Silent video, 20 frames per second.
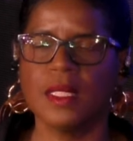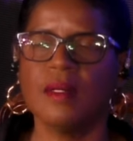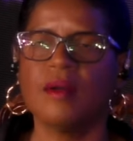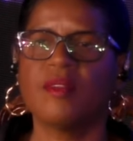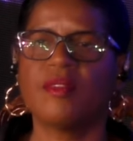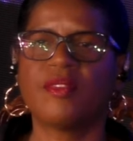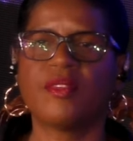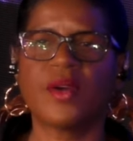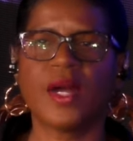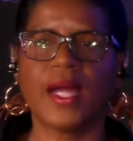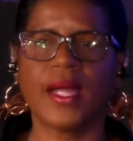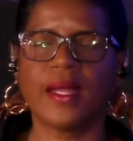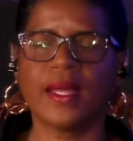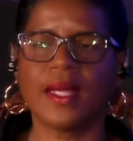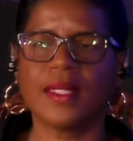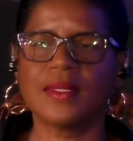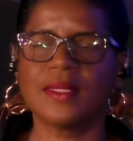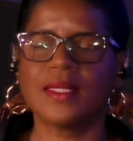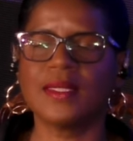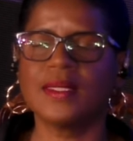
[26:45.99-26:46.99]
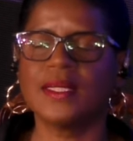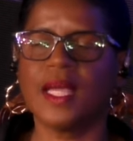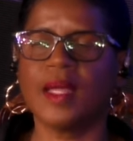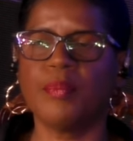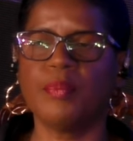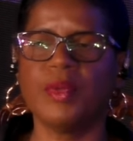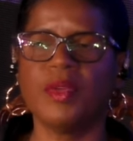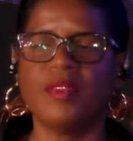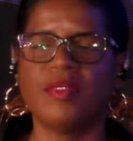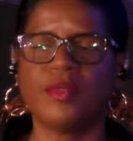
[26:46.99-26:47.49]
Friday, as I said
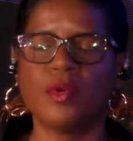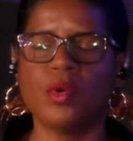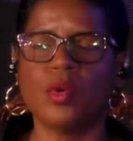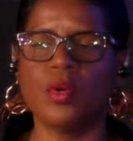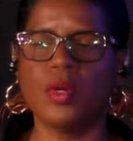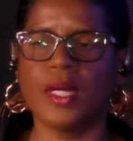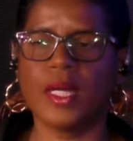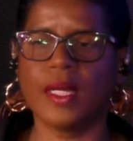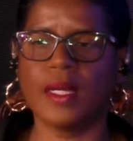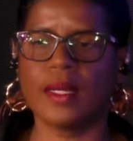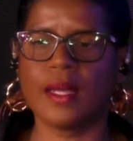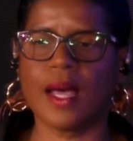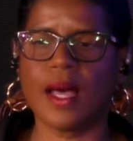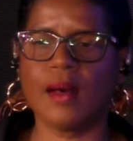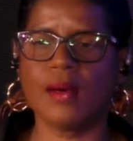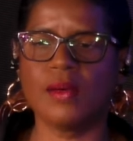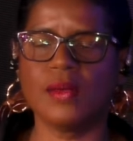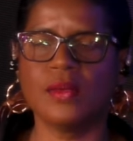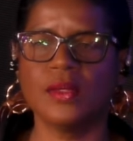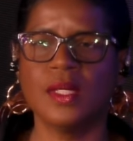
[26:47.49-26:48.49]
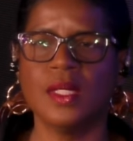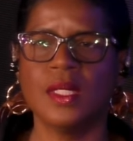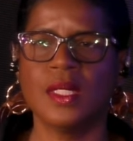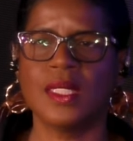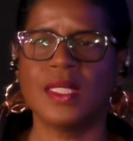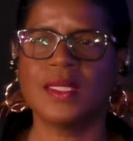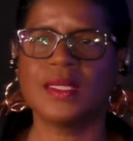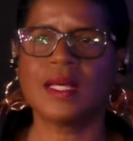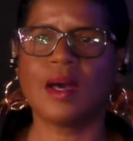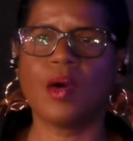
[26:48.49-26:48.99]
before,
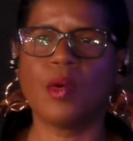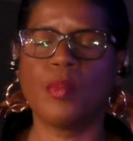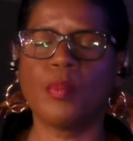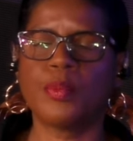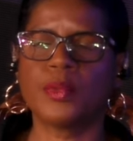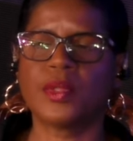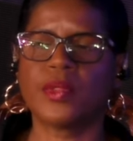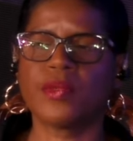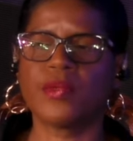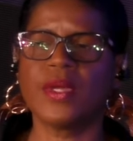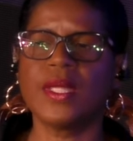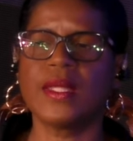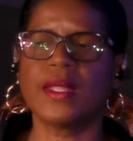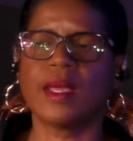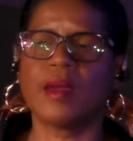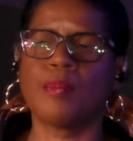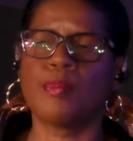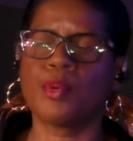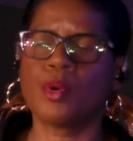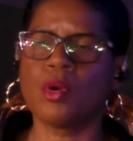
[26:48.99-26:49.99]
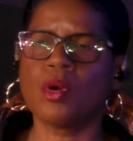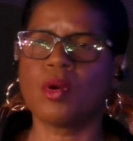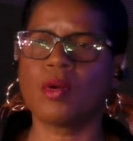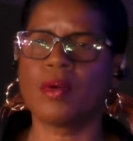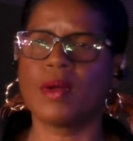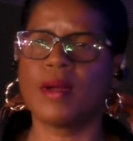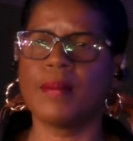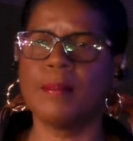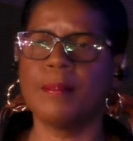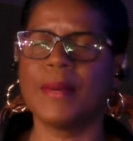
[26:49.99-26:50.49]
is our three-day
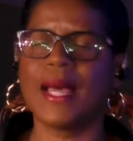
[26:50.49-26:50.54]
program.